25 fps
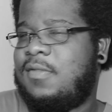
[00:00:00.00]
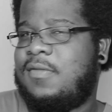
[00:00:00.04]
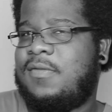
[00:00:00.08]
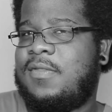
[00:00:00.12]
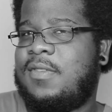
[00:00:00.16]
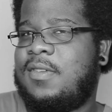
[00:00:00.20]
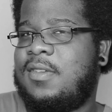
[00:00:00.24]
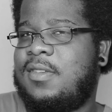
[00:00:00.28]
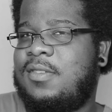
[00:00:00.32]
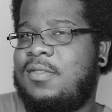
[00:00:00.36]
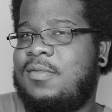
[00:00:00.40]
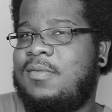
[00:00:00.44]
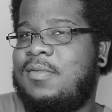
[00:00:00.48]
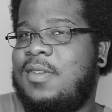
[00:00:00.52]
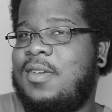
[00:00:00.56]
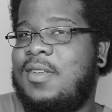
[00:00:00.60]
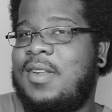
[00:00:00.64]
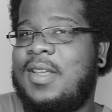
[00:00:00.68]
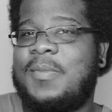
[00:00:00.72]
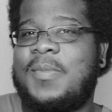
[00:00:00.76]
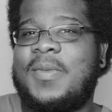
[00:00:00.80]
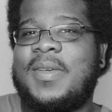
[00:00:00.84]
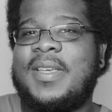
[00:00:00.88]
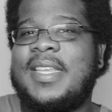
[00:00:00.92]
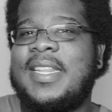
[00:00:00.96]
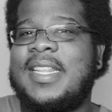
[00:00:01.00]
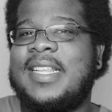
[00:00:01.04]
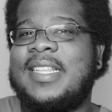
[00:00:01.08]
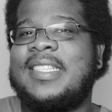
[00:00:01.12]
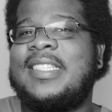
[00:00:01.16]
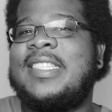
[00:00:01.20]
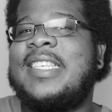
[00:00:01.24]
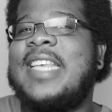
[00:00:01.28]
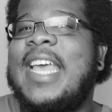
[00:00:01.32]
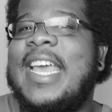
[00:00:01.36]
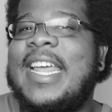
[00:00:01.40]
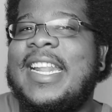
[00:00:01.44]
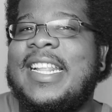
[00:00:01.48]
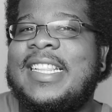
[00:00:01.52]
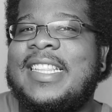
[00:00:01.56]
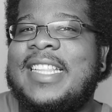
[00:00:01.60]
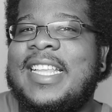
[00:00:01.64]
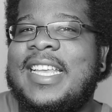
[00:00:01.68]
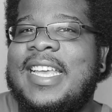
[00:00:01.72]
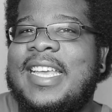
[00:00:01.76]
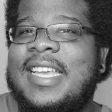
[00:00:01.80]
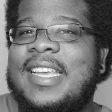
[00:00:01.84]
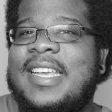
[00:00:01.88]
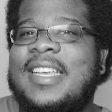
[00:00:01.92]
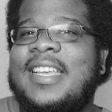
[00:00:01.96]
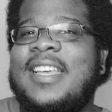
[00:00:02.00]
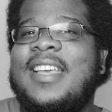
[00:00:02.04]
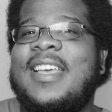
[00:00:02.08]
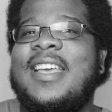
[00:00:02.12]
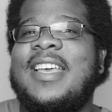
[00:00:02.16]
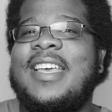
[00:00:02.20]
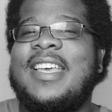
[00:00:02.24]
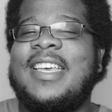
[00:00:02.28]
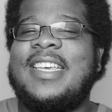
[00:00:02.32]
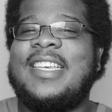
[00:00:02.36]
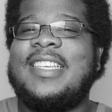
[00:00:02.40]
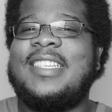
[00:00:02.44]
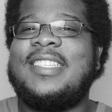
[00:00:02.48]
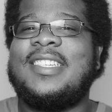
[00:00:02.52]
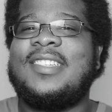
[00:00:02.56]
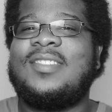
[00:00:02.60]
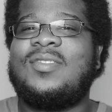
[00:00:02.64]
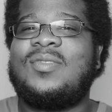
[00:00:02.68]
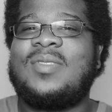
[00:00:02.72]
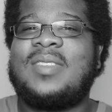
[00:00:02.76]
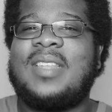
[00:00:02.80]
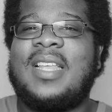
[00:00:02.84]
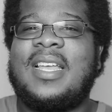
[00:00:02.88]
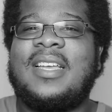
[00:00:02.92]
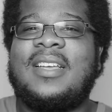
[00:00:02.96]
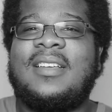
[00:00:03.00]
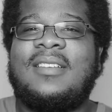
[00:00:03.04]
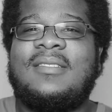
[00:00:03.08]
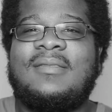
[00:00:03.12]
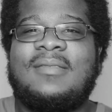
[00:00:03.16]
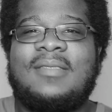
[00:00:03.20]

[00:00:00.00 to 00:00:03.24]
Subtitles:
fuck, you know that. But he didn't say anything. He just was like,